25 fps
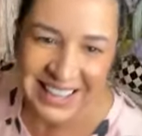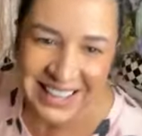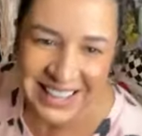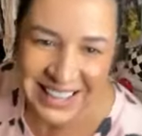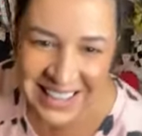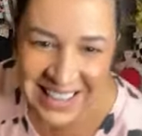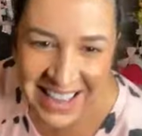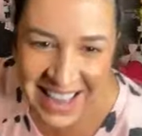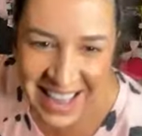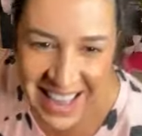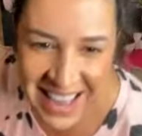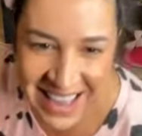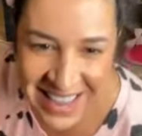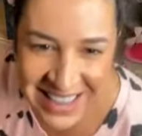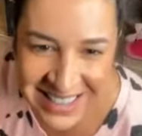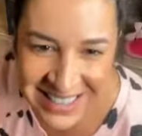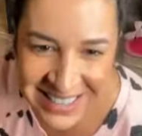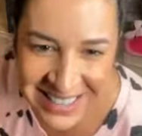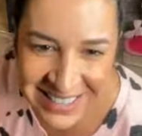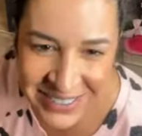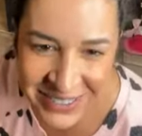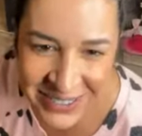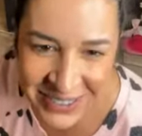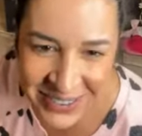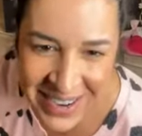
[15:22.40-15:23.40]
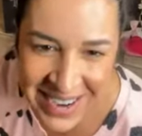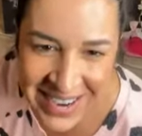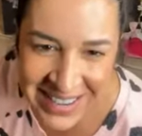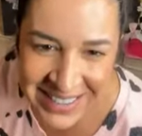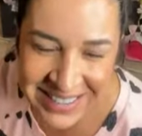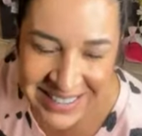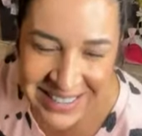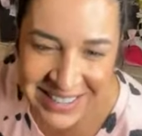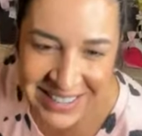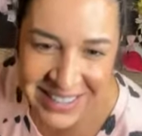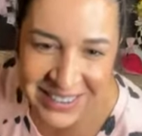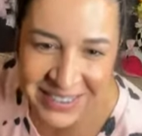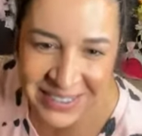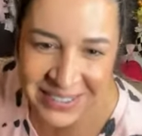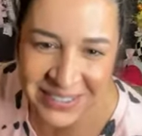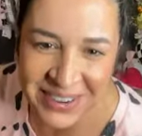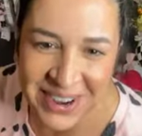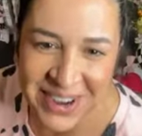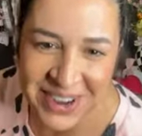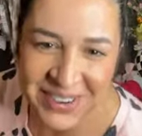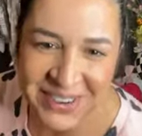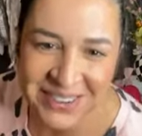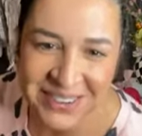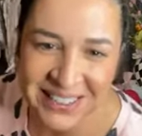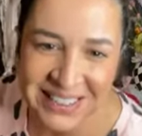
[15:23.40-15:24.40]
Yes, twice in a
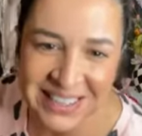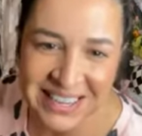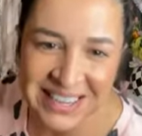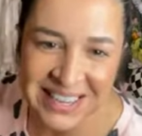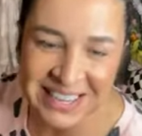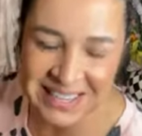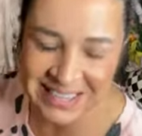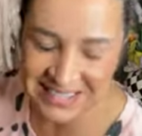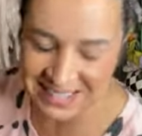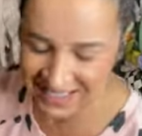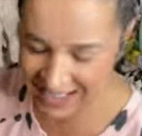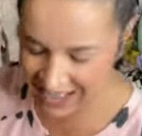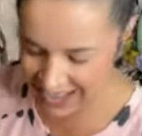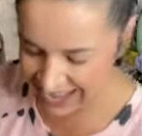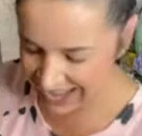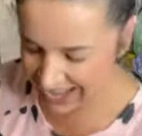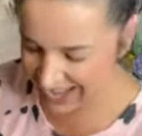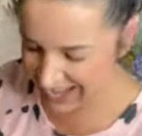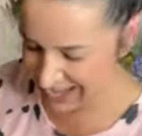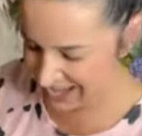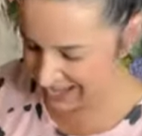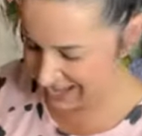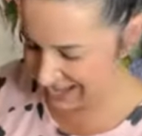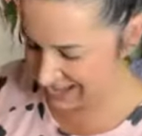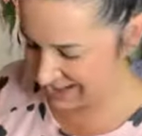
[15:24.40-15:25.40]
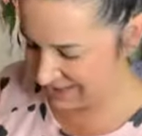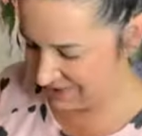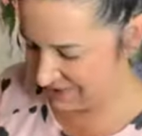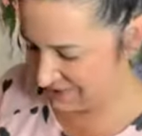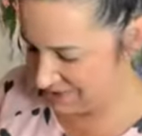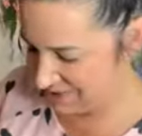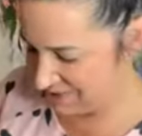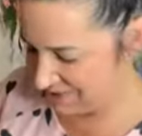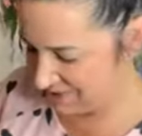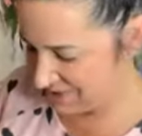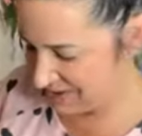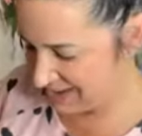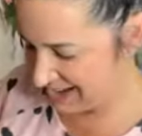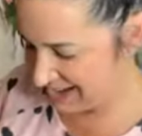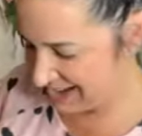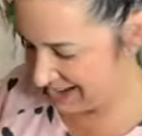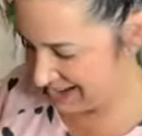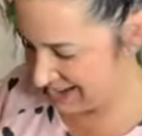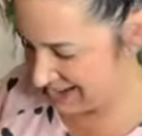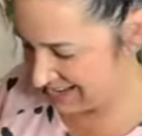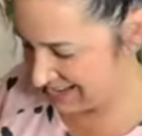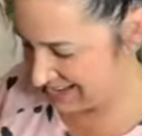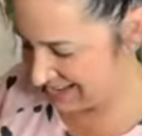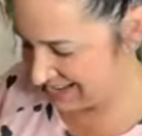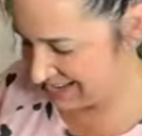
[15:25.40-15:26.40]
row, Lisa.
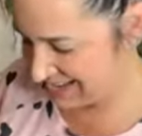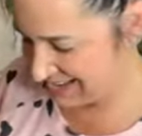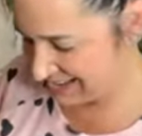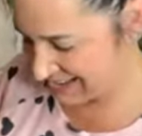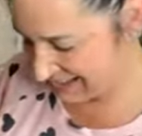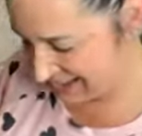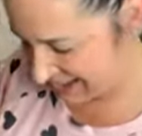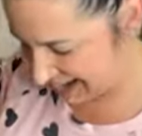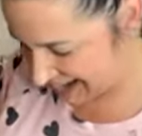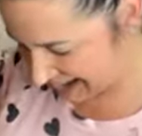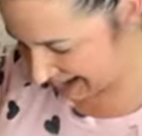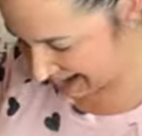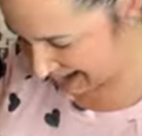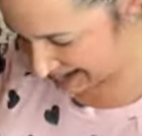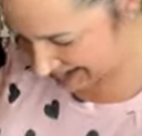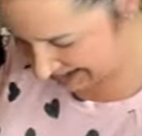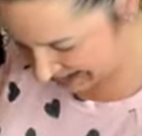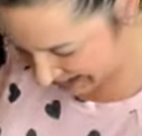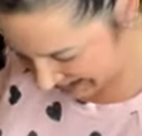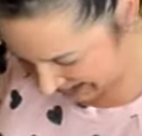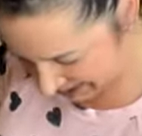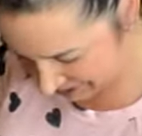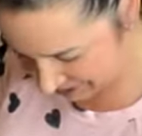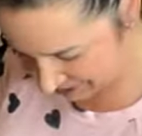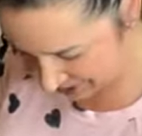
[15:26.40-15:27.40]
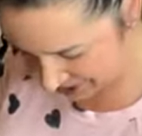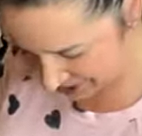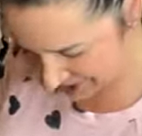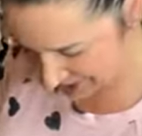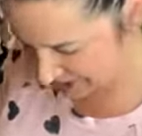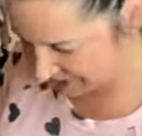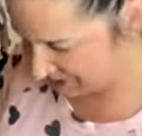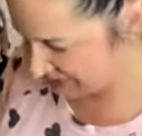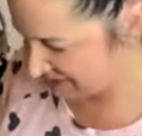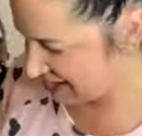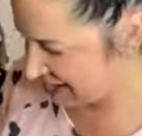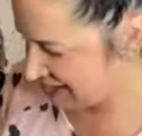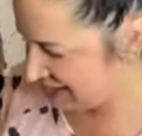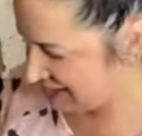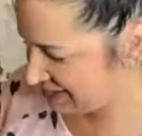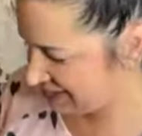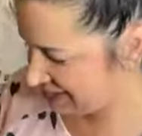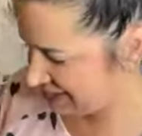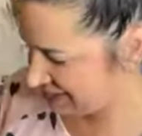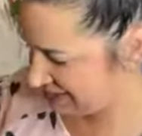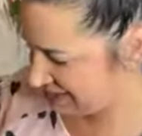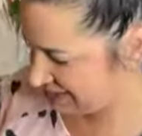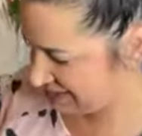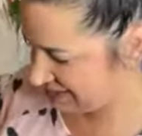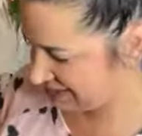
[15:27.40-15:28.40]
What? I never do
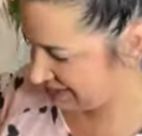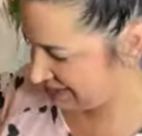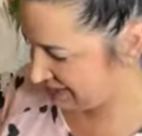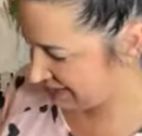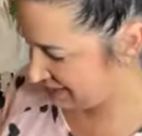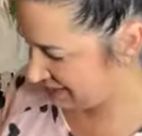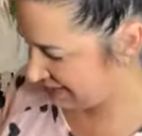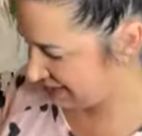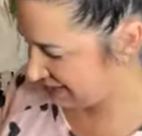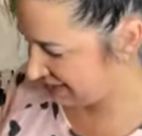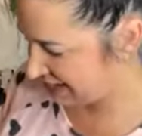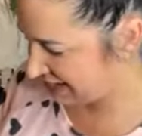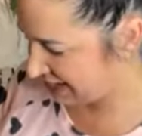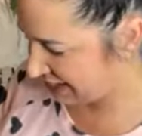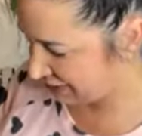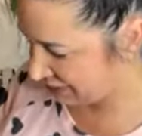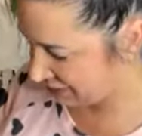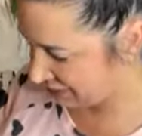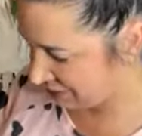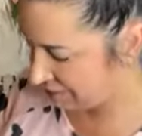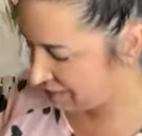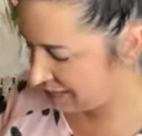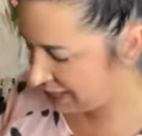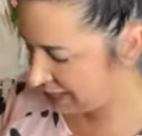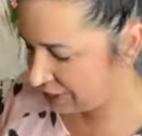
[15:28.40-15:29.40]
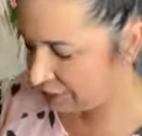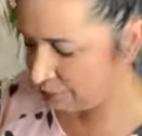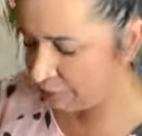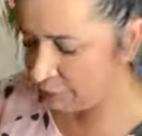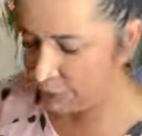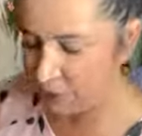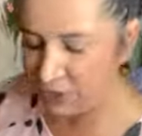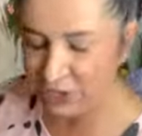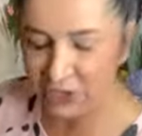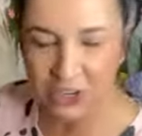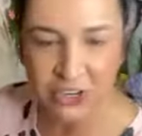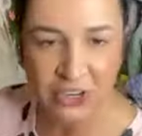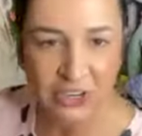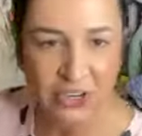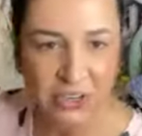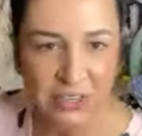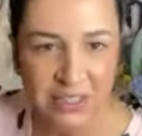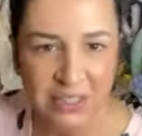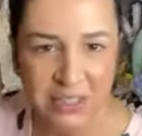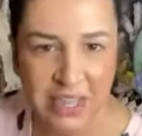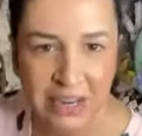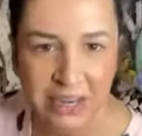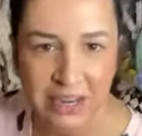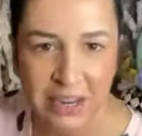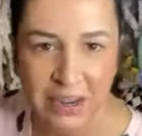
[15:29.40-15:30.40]
this. I should make it a point to do
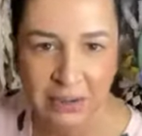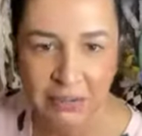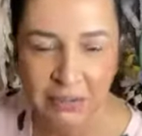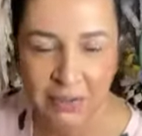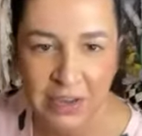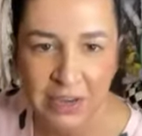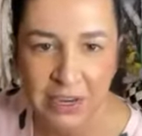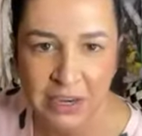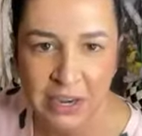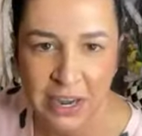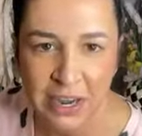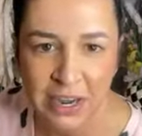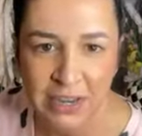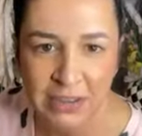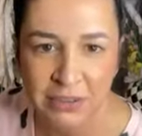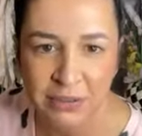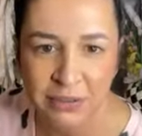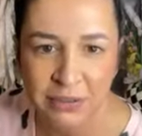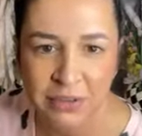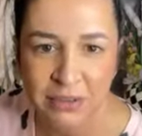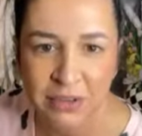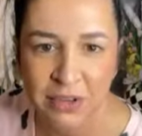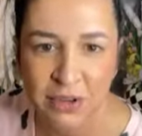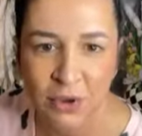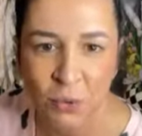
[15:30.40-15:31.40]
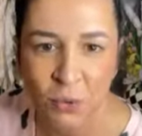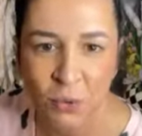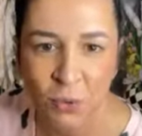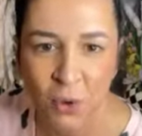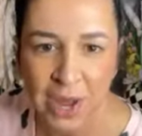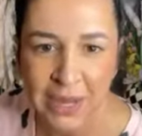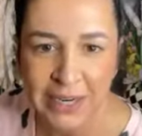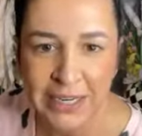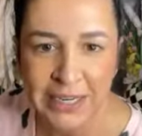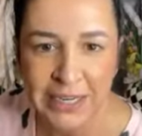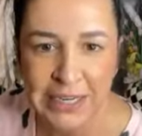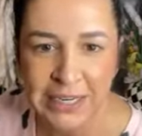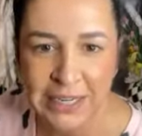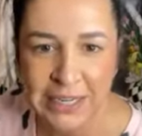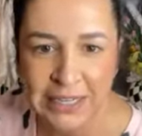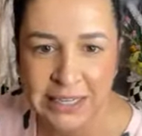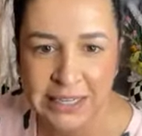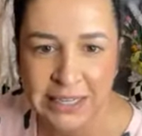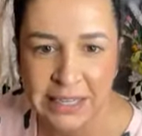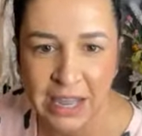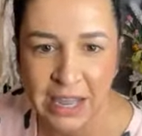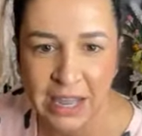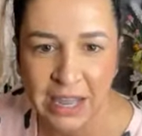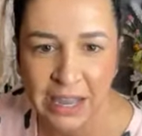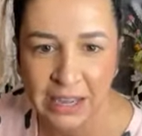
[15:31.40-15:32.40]
Sunday Fun Days wine to
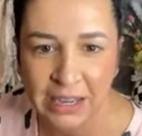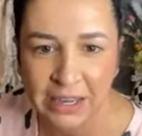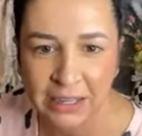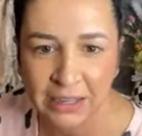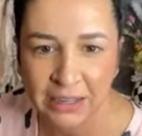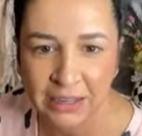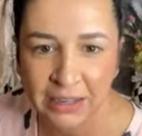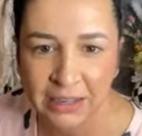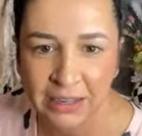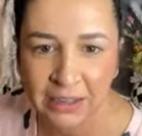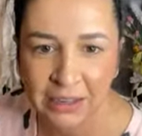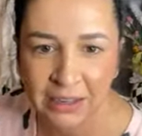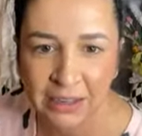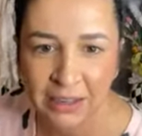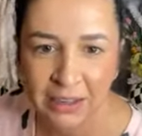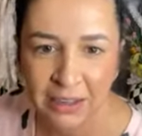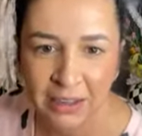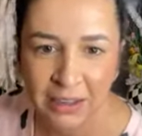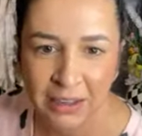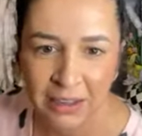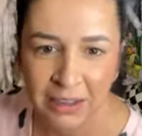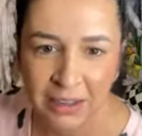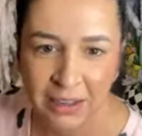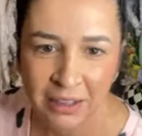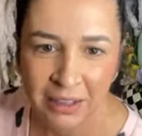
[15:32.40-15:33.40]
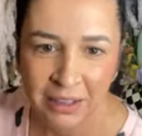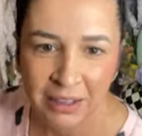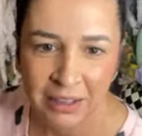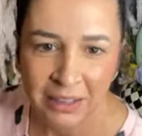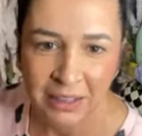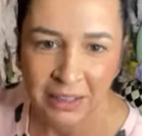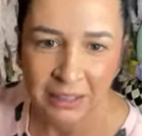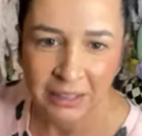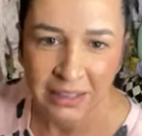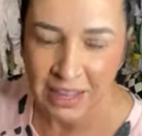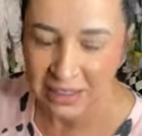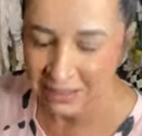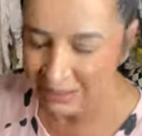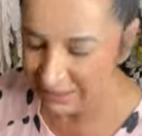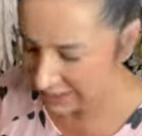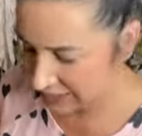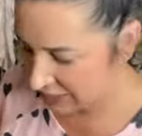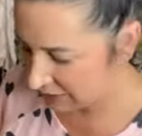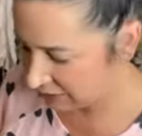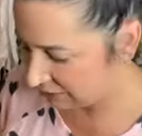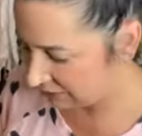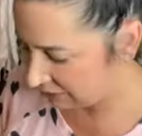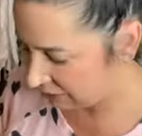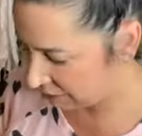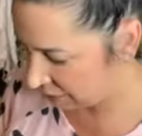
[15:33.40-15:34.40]
design. That
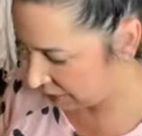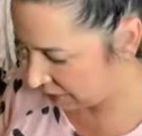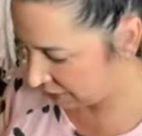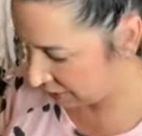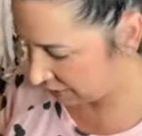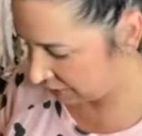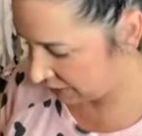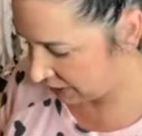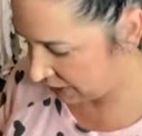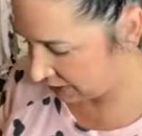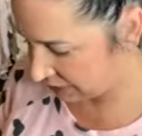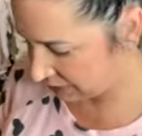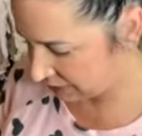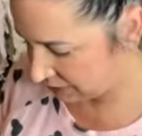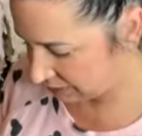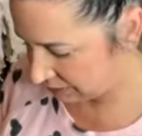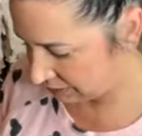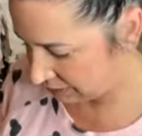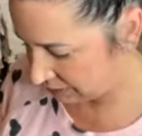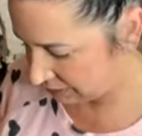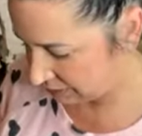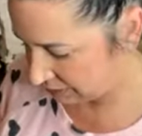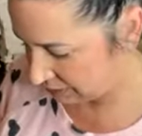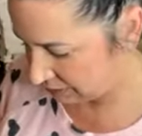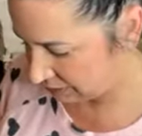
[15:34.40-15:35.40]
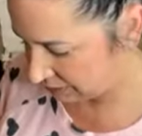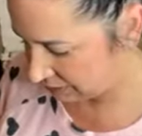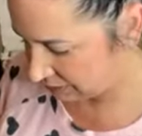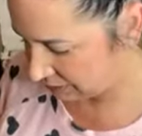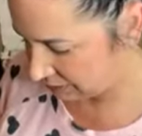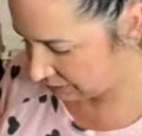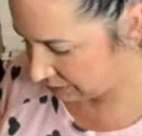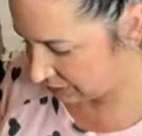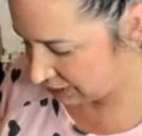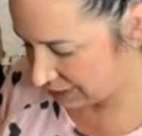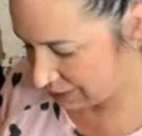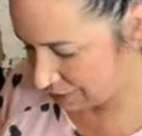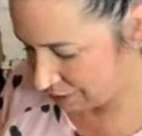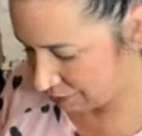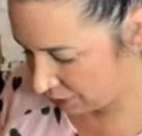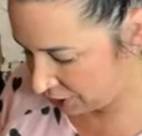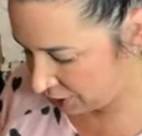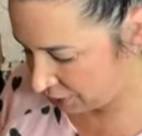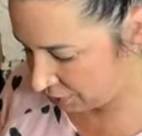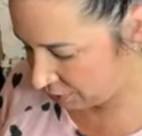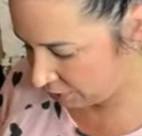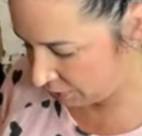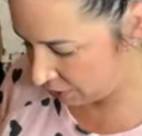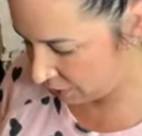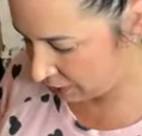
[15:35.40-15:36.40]
sounds so much fun. And it
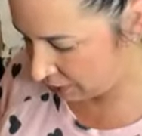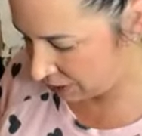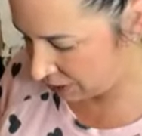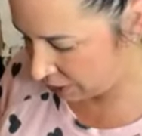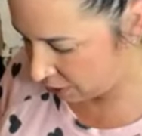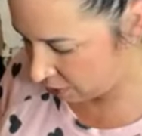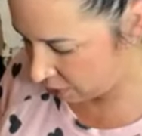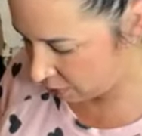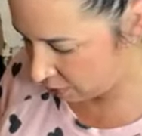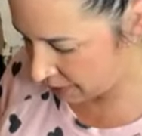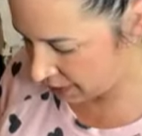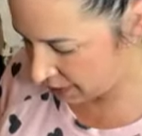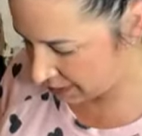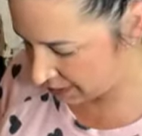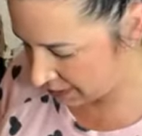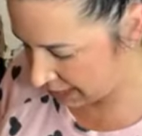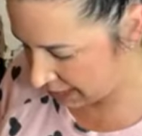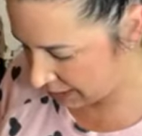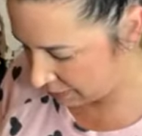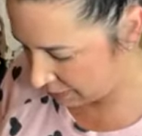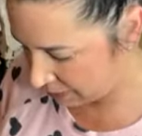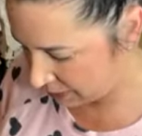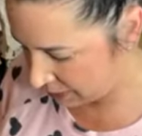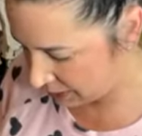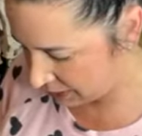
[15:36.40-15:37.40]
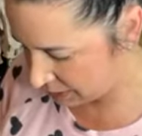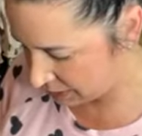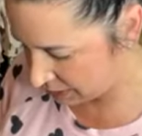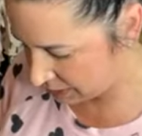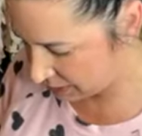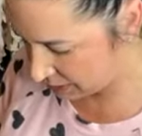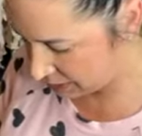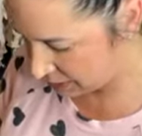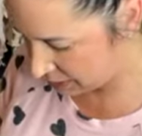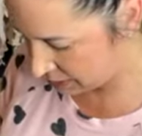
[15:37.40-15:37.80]
probably won't always happen